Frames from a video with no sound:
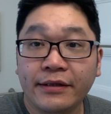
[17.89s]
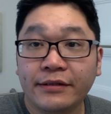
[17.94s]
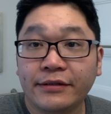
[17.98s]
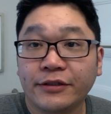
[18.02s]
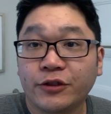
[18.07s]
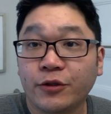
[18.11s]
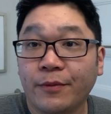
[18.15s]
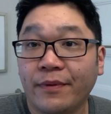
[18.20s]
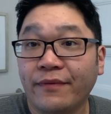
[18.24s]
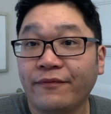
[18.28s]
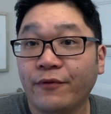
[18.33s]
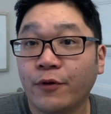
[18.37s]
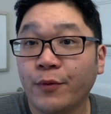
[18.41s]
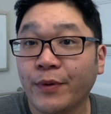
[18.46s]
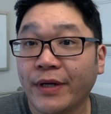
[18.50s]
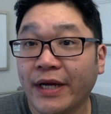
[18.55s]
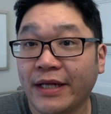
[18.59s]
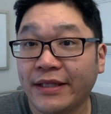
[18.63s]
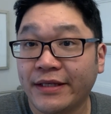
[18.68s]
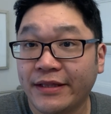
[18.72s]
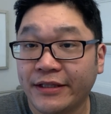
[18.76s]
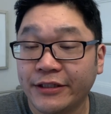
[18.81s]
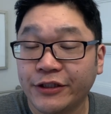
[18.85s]
So before we
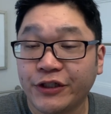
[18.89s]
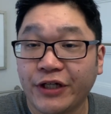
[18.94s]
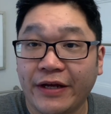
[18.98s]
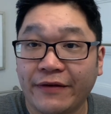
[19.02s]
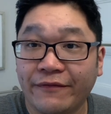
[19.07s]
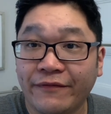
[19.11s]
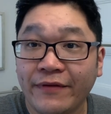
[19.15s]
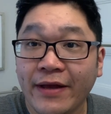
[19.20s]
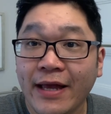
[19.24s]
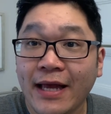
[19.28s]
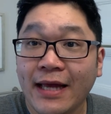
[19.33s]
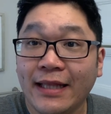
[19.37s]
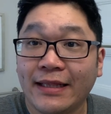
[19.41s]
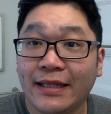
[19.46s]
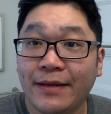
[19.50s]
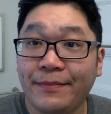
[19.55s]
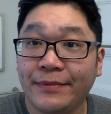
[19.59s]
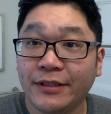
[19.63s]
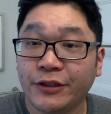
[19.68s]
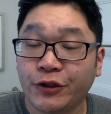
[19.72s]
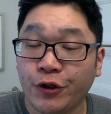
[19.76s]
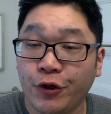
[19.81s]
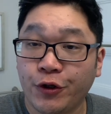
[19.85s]
get into the shave, let
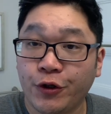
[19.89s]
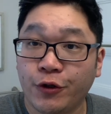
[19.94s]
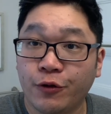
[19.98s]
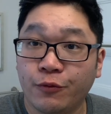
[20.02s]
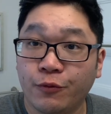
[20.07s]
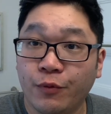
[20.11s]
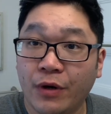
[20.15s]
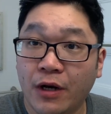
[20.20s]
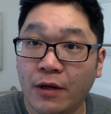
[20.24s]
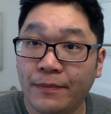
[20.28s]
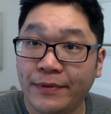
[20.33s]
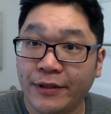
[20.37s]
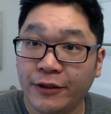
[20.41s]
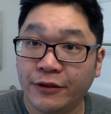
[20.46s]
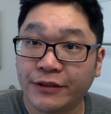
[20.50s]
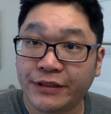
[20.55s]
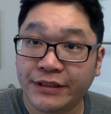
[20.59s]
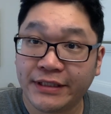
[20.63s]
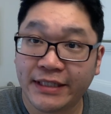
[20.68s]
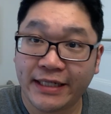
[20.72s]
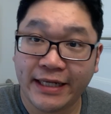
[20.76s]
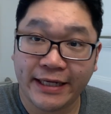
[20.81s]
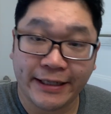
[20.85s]
me show you what I'll be
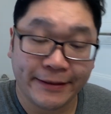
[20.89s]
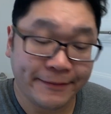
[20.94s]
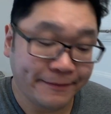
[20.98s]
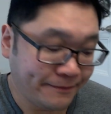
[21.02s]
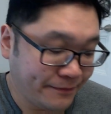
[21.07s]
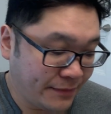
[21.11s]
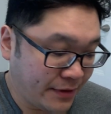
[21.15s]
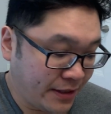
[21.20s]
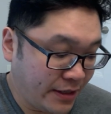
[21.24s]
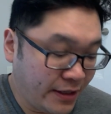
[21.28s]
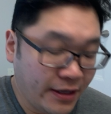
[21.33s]
using today.